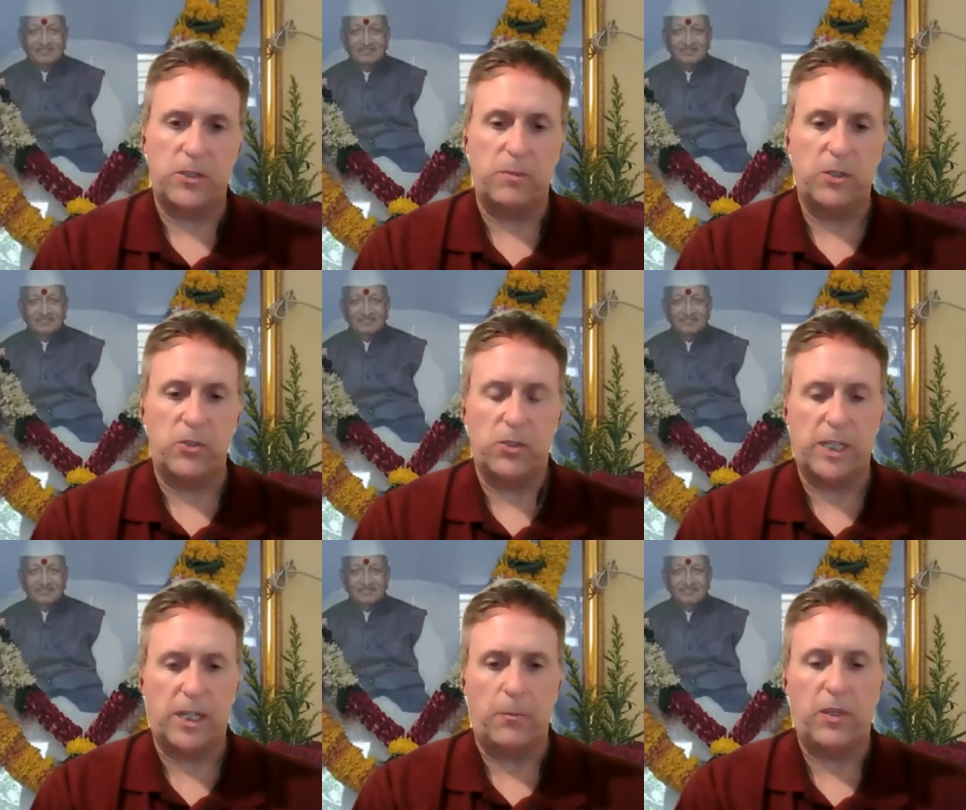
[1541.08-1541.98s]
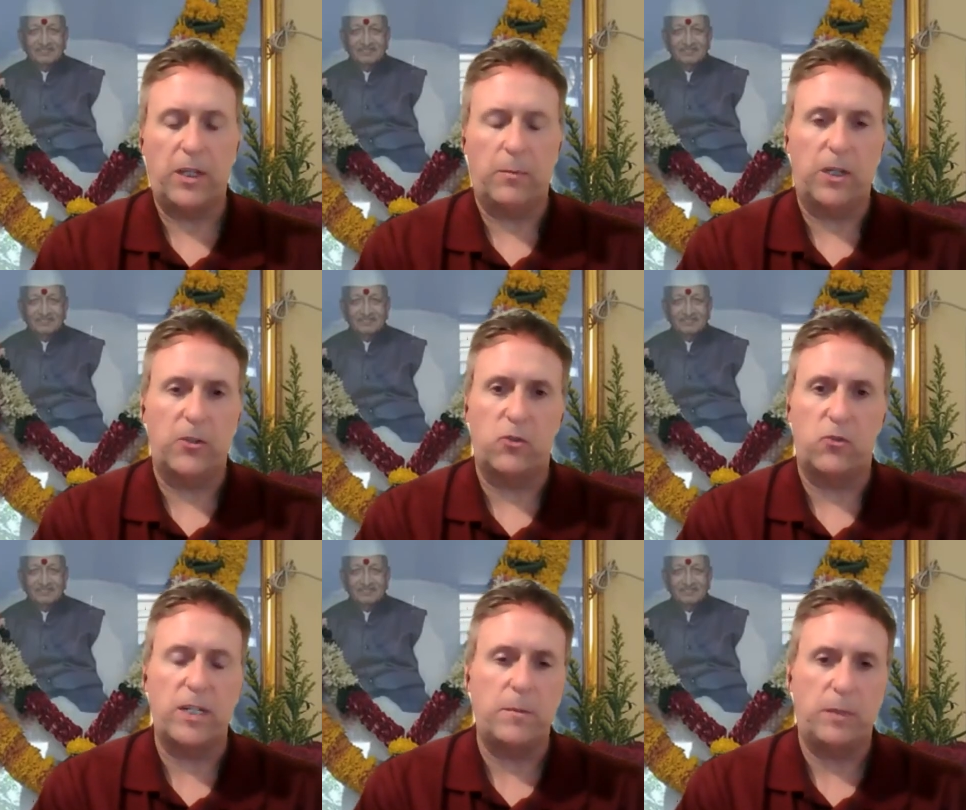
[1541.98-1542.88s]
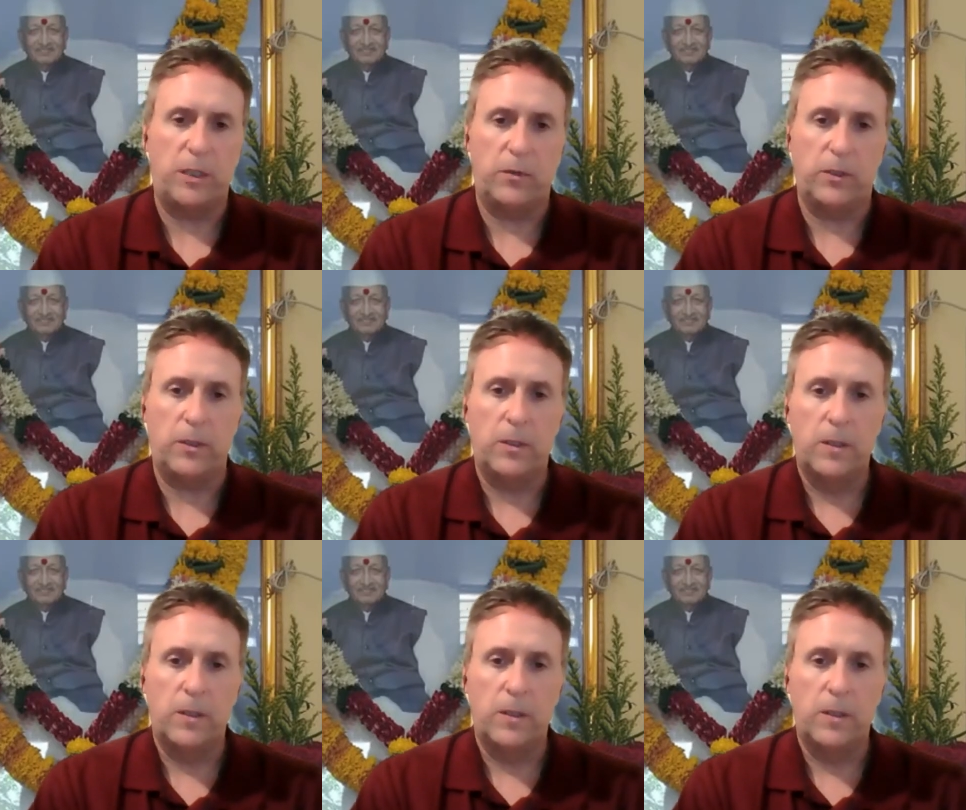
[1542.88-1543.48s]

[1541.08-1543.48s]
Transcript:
Speaker 1: to measure time think about dream even